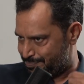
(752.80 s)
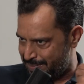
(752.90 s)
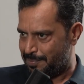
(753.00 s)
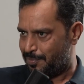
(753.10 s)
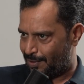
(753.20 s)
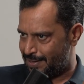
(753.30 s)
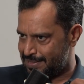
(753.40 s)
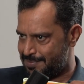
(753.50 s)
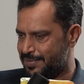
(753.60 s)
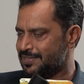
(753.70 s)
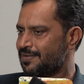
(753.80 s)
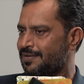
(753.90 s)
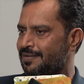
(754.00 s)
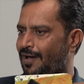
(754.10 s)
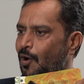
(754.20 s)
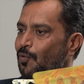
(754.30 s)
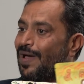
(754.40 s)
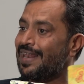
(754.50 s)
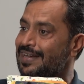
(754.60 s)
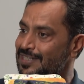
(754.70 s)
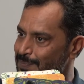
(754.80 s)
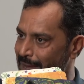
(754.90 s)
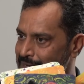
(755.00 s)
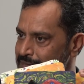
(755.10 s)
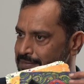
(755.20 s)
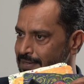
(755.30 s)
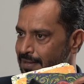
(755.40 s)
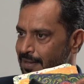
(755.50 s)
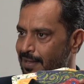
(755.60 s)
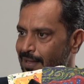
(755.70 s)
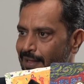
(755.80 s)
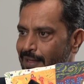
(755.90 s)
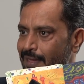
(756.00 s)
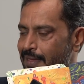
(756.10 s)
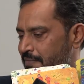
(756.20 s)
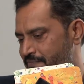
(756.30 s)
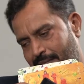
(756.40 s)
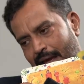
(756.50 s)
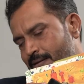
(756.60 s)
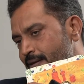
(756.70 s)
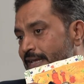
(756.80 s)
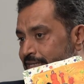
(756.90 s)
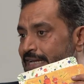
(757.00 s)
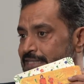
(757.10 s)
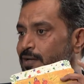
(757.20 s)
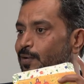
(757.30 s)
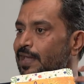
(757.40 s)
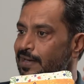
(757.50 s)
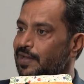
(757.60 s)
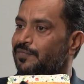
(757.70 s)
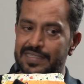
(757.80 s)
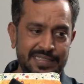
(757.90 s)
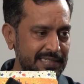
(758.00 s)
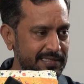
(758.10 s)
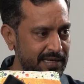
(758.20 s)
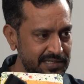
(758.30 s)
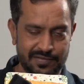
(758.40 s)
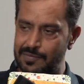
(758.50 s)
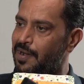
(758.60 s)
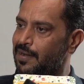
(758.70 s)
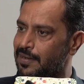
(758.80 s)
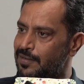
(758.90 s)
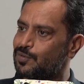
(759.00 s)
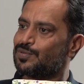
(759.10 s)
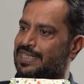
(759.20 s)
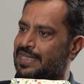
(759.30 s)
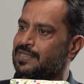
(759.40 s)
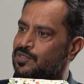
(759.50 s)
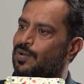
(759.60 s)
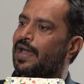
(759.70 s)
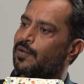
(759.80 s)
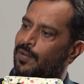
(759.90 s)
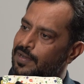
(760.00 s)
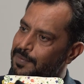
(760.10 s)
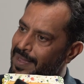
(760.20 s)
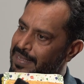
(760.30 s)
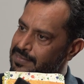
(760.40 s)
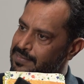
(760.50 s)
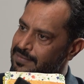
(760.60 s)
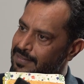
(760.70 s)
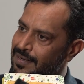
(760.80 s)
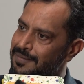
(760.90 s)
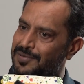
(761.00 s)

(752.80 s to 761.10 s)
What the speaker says: pick products based on how well it is packaged. And he's actually going and convincing the rest of the market to change to high-quality packaging. Right?